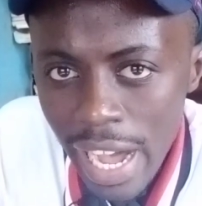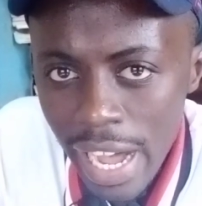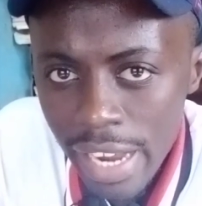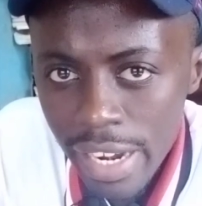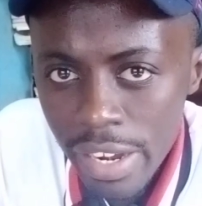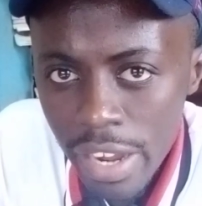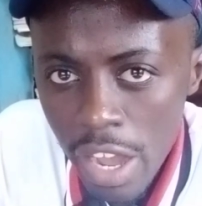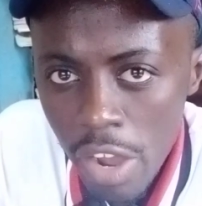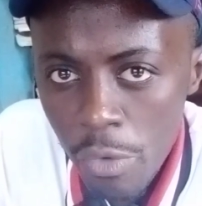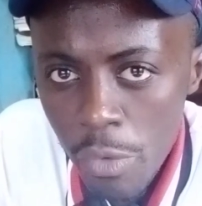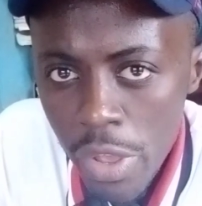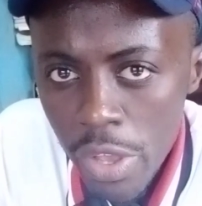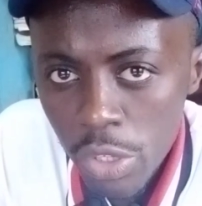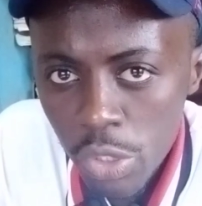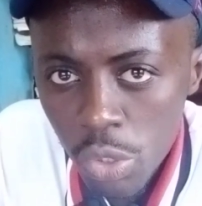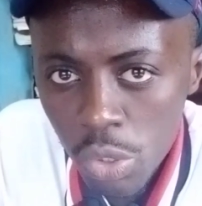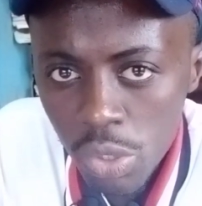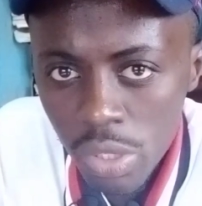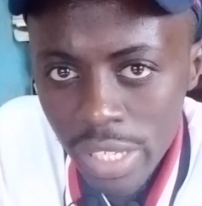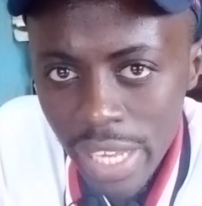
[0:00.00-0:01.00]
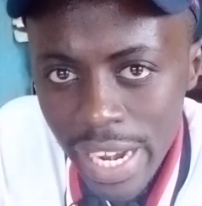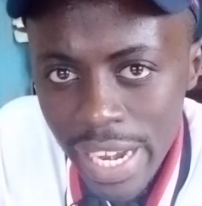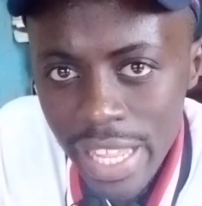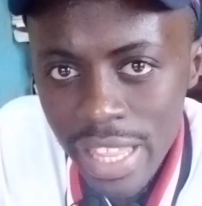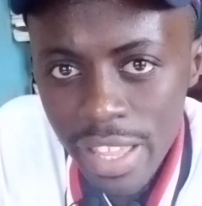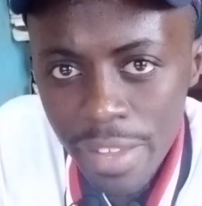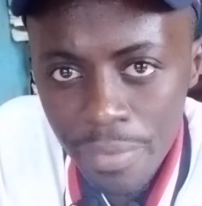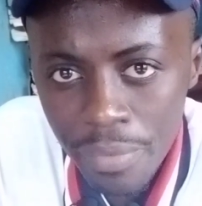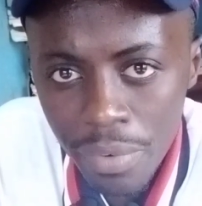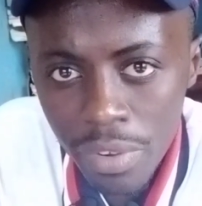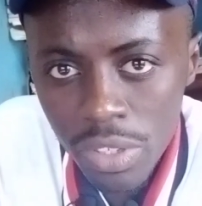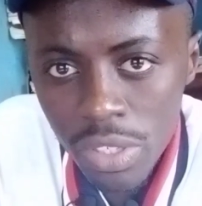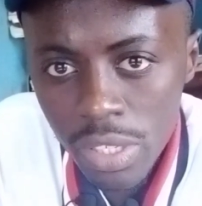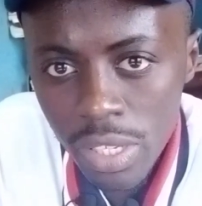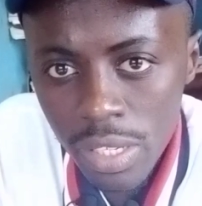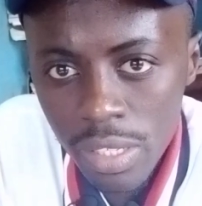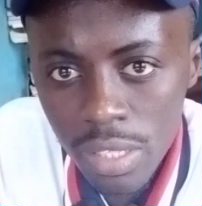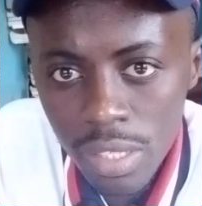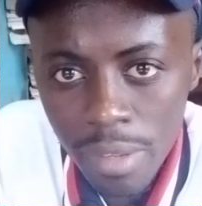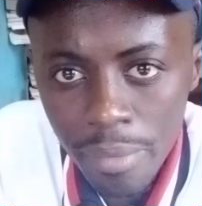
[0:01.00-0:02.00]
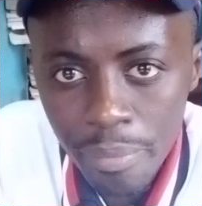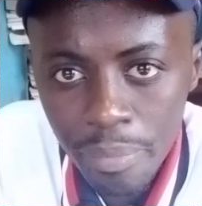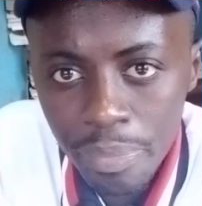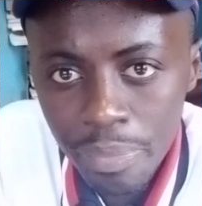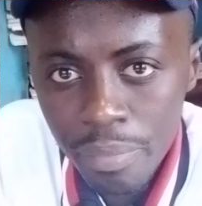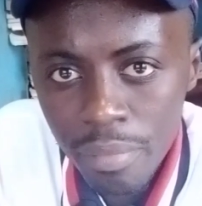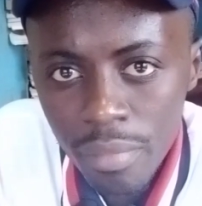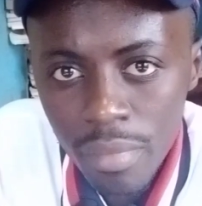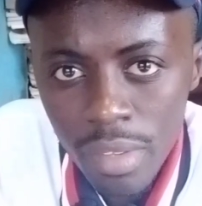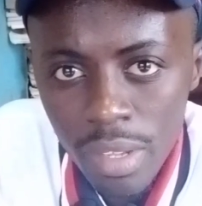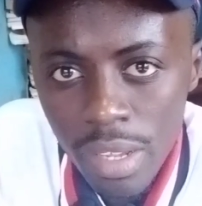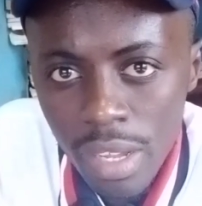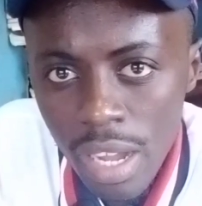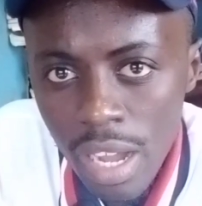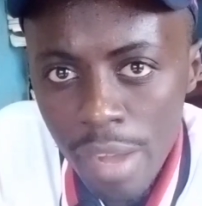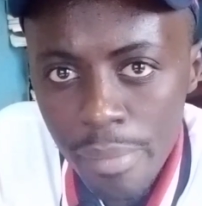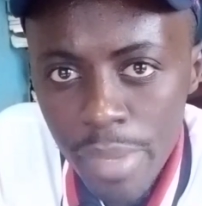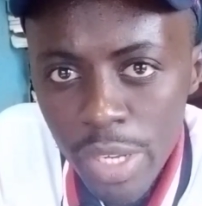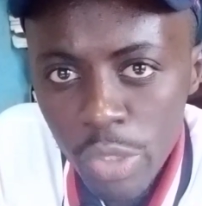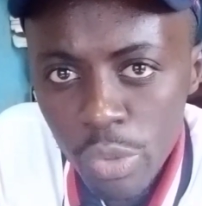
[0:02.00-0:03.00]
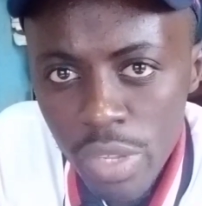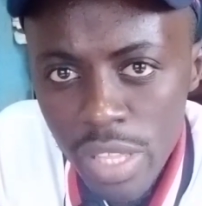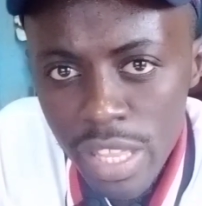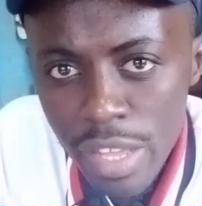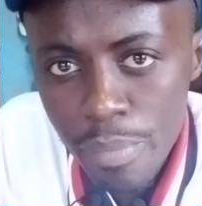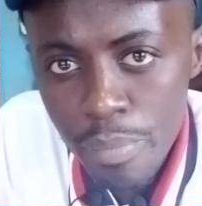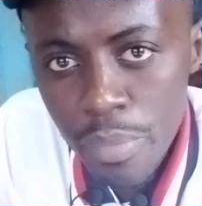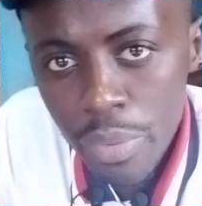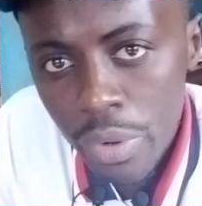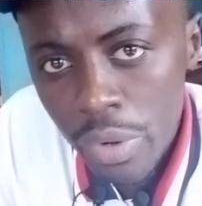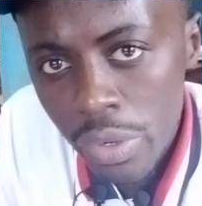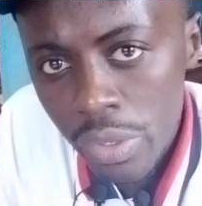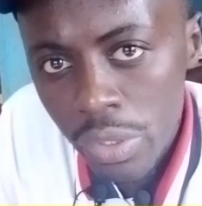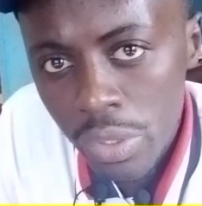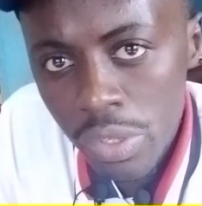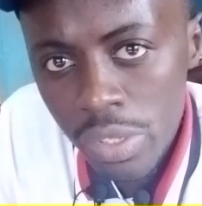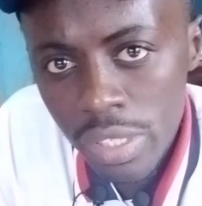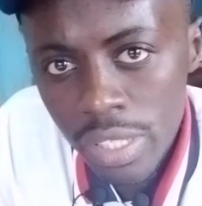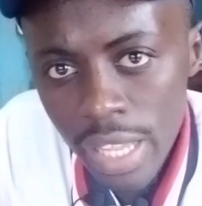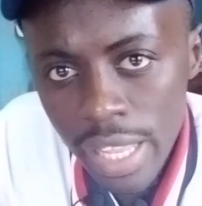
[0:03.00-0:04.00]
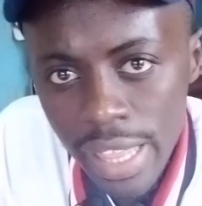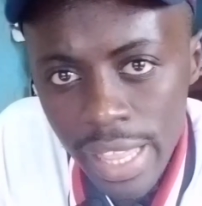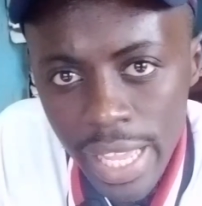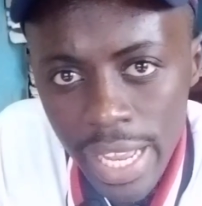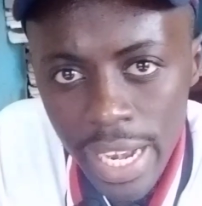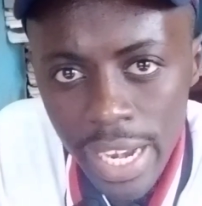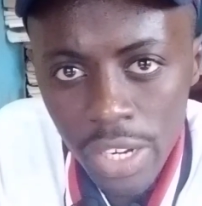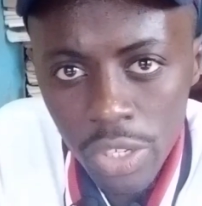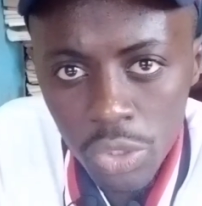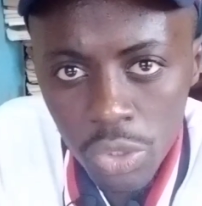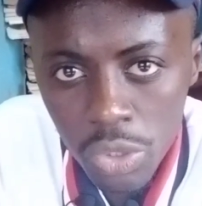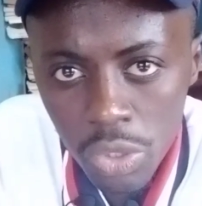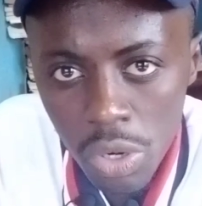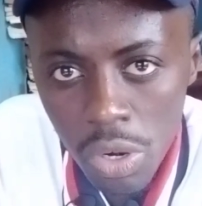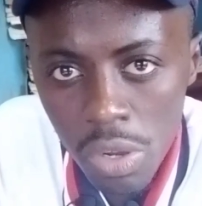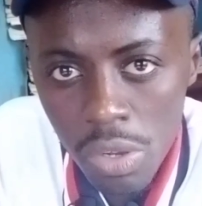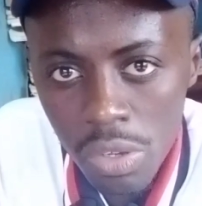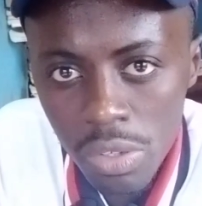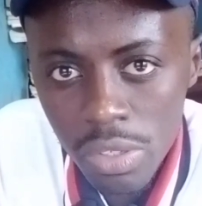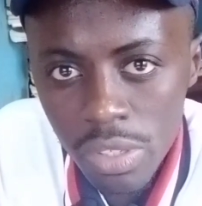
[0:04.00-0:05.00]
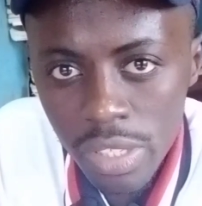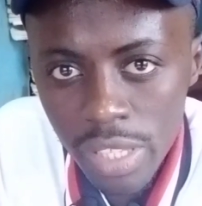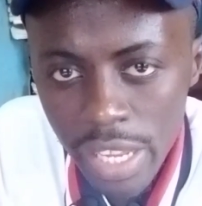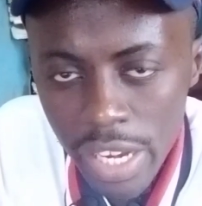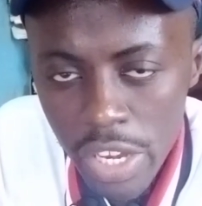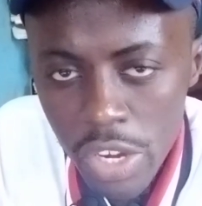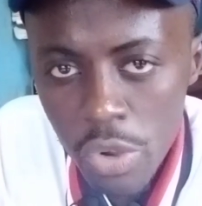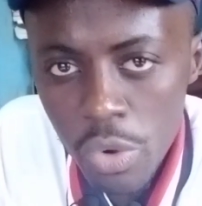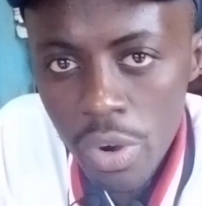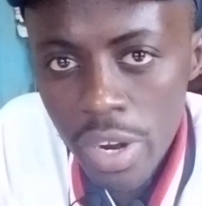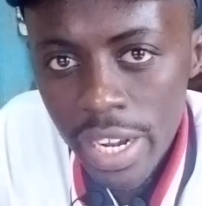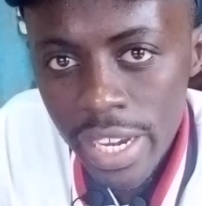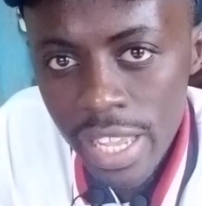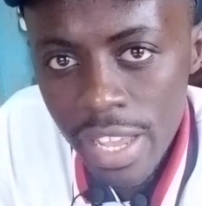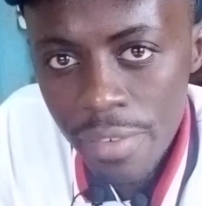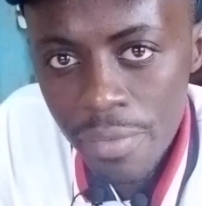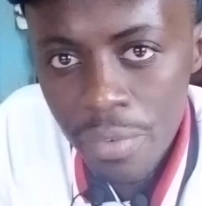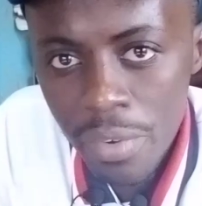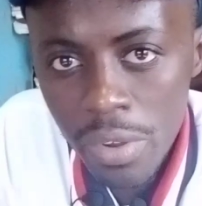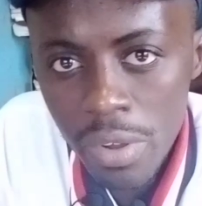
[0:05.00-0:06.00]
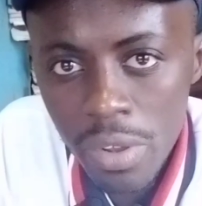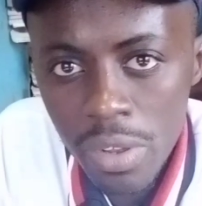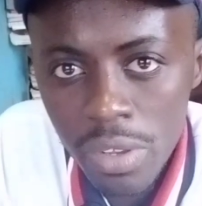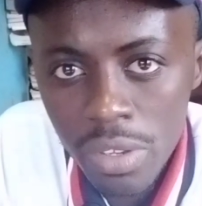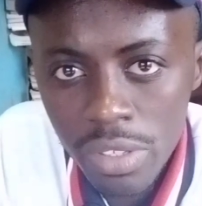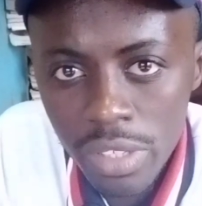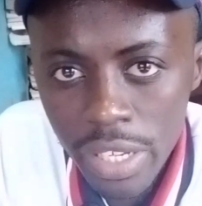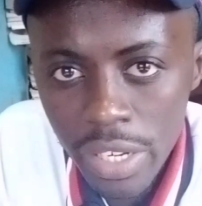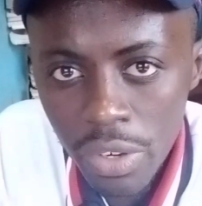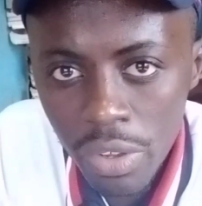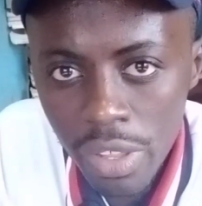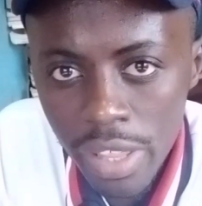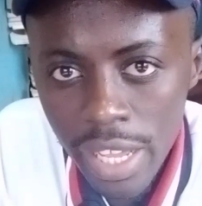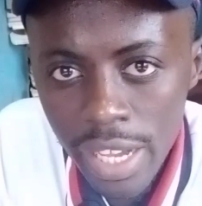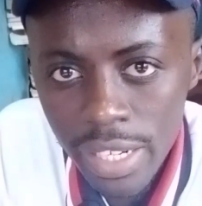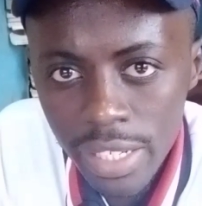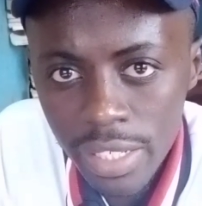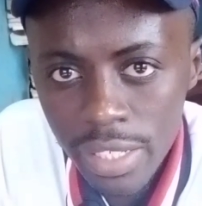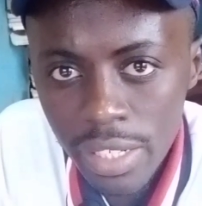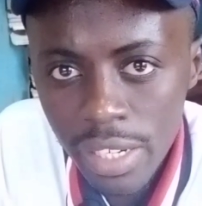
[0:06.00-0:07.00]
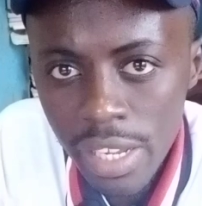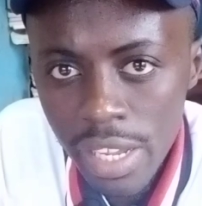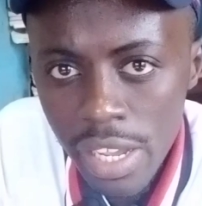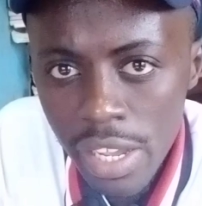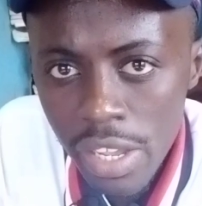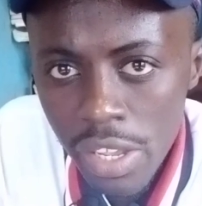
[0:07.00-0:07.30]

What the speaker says: And we also study the forces between the protons and the electrons, the nuclear force and all that.